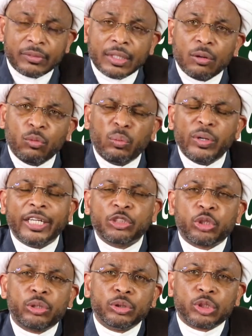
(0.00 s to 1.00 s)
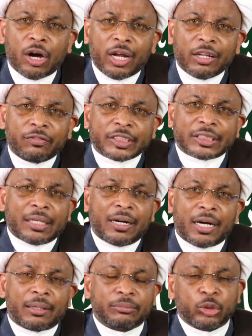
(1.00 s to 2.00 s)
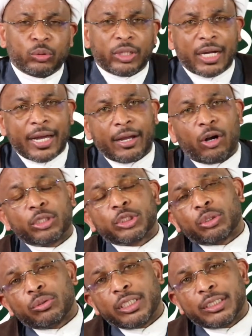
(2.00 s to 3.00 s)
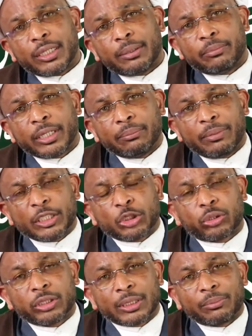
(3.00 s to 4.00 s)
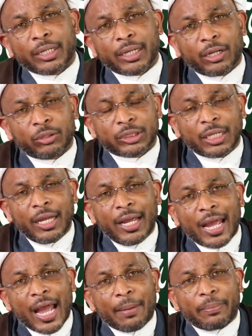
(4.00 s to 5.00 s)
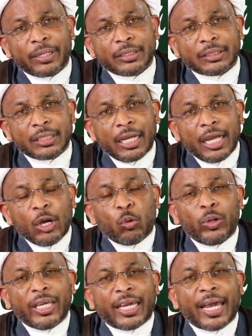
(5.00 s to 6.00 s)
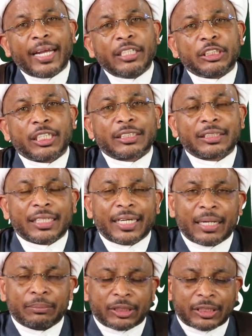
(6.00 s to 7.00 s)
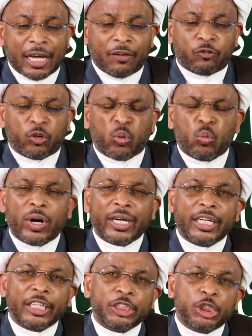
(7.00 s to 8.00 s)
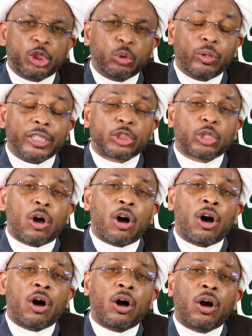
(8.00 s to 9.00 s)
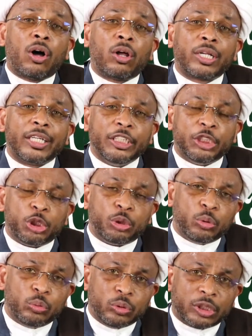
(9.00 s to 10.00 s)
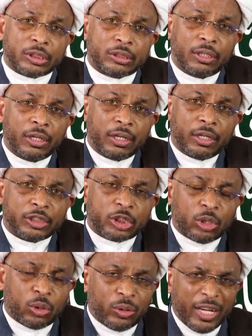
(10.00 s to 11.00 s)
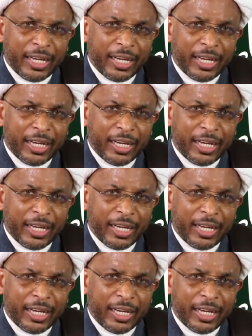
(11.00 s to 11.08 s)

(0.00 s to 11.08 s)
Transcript: when we introduce all of Islam, you and I also need to make sure something else happens. We can't just get upset for one issue, it's all issues. So